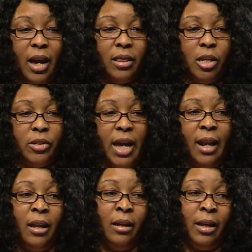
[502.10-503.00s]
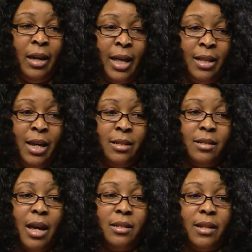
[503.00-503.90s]
at their data and looking at the
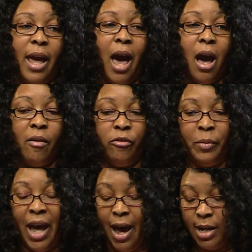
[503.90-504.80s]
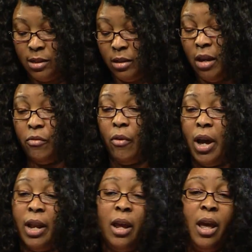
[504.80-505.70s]
insights they have from the ads that they've
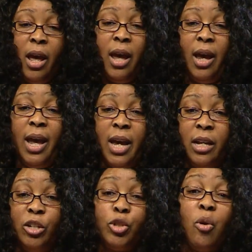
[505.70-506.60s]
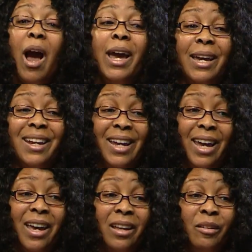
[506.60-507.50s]
run and trying it
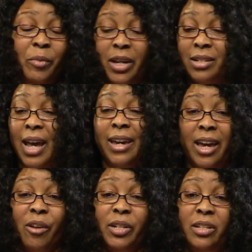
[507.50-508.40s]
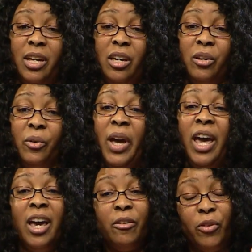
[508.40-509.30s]
again. Because I guarantee you,
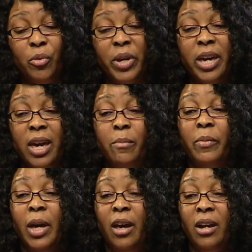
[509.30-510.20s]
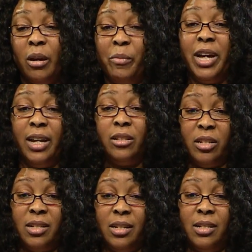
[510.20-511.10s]
if you keep committing
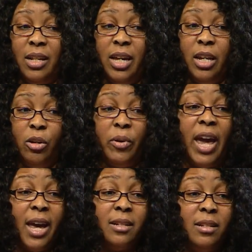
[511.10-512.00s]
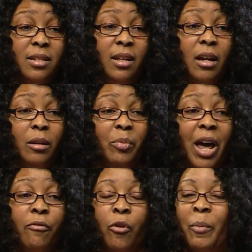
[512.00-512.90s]
to succeed, you can succeed on the
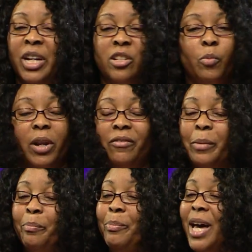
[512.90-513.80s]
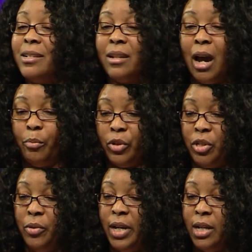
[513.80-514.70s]
platform, and it's one of the best
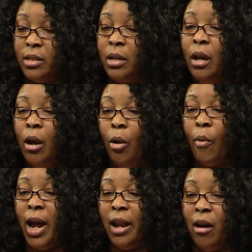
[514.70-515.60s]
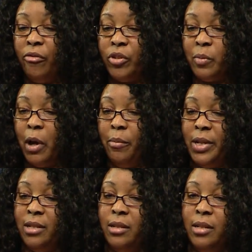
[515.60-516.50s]
opportunities right now for small
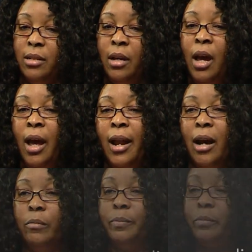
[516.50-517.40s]
businesses. Now,